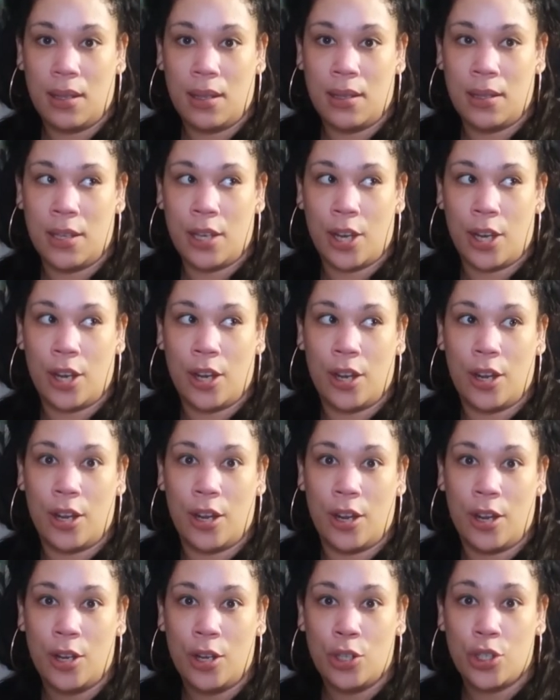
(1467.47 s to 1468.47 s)

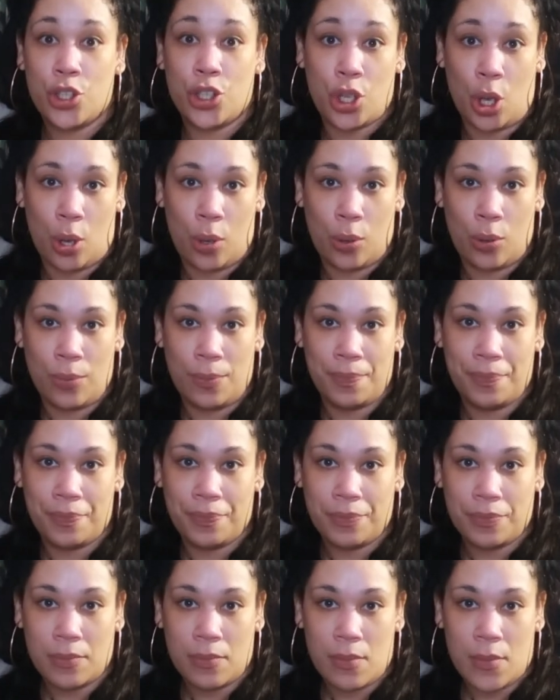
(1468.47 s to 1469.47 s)
your soul,
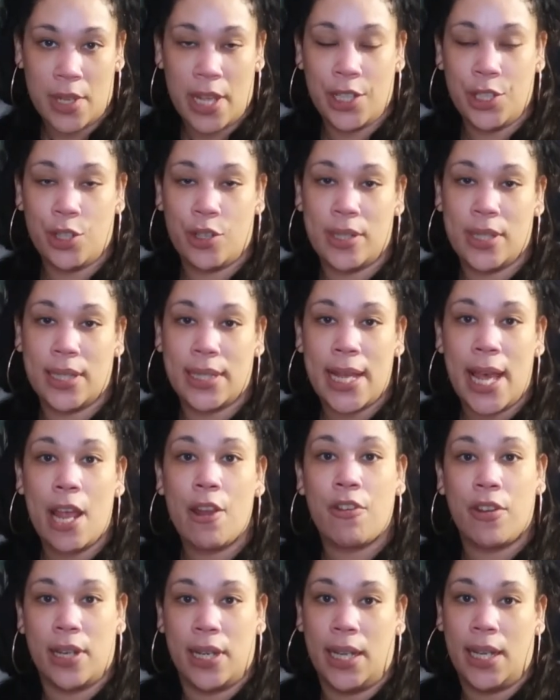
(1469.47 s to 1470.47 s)
and your
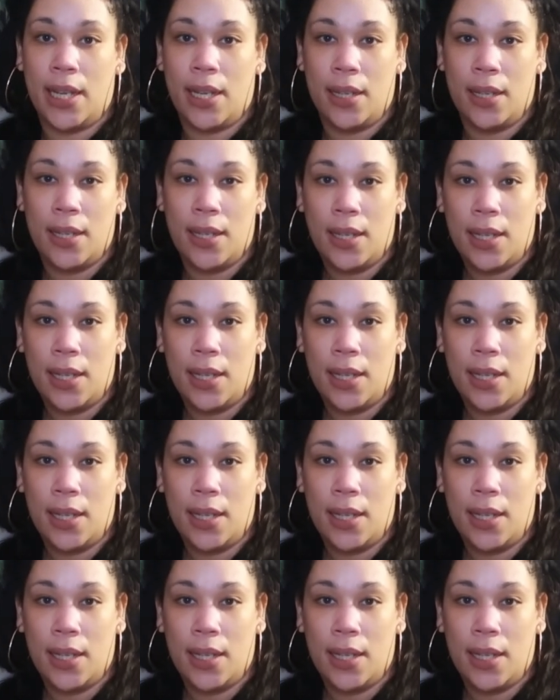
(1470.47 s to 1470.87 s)
integrity